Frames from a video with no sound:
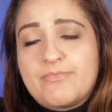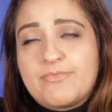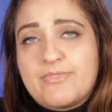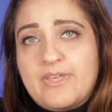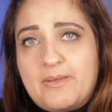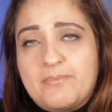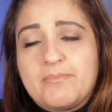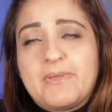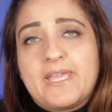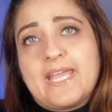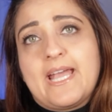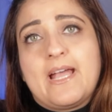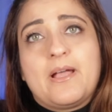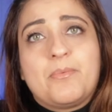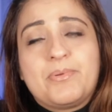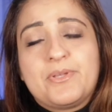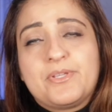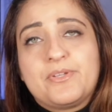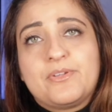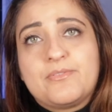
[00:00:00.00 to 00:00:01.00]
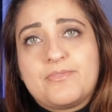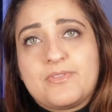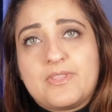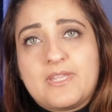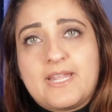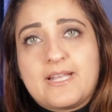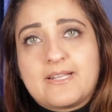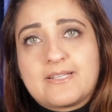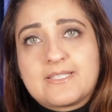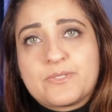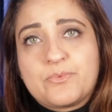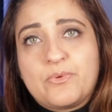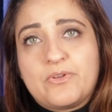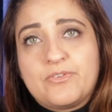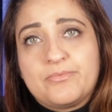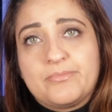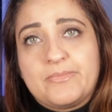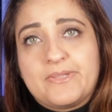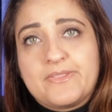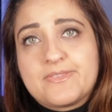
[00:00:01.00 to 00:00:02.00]
that may happen over the next
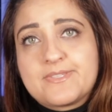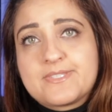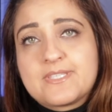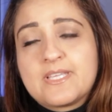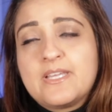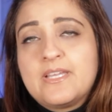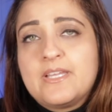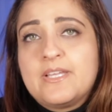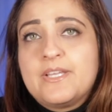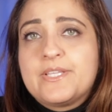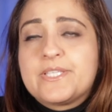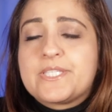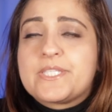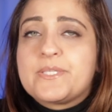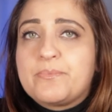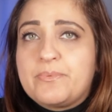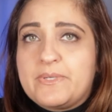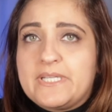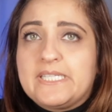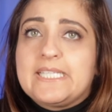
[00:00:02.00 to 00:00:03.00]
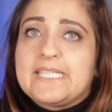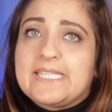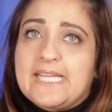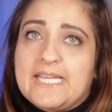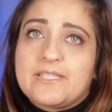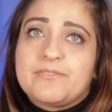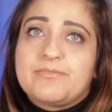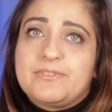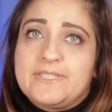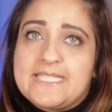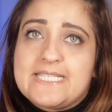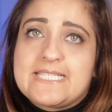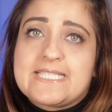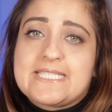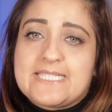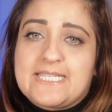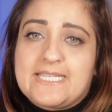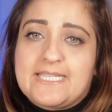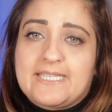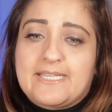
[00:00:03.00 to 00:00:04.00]
12 months? So really kind of
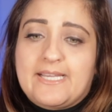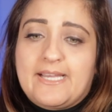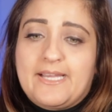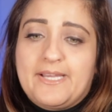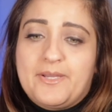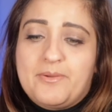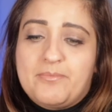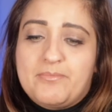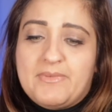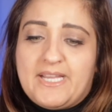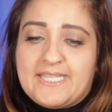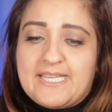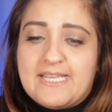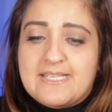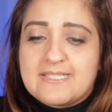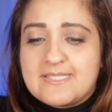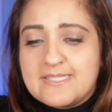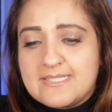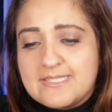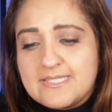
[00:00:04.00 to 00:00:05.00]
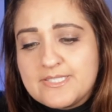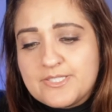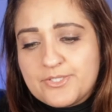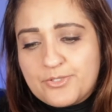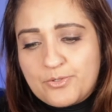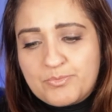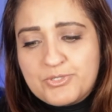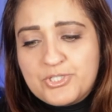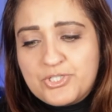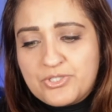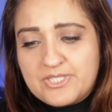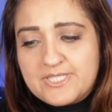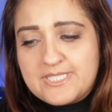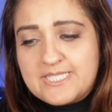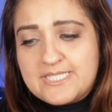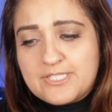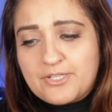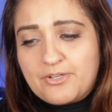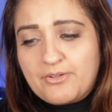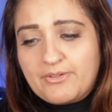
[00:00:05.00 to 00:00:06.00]
listing, I guess this is an
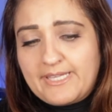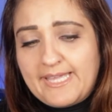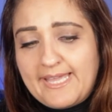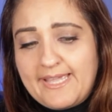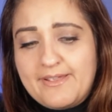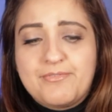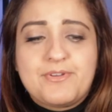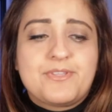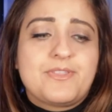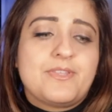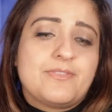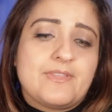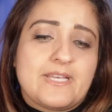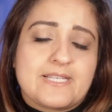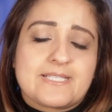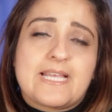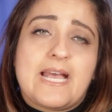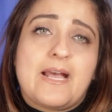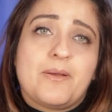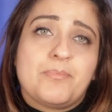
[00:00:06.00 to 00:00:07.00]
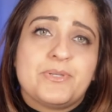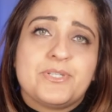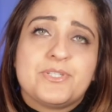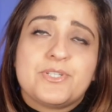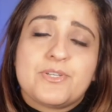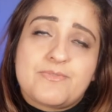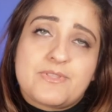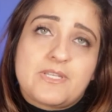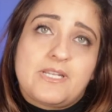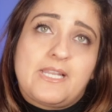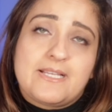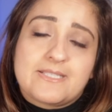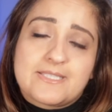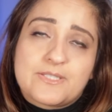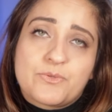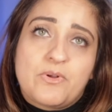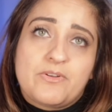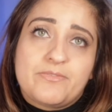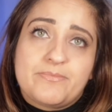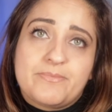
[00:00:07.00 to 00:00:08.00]
opportunity to look at everything that's happened over the last
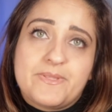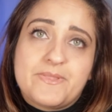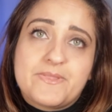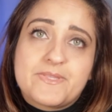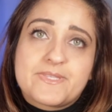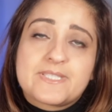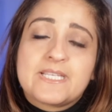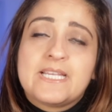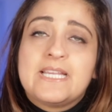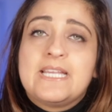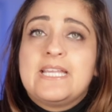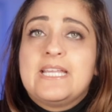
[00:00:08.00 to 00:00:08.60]
12 months,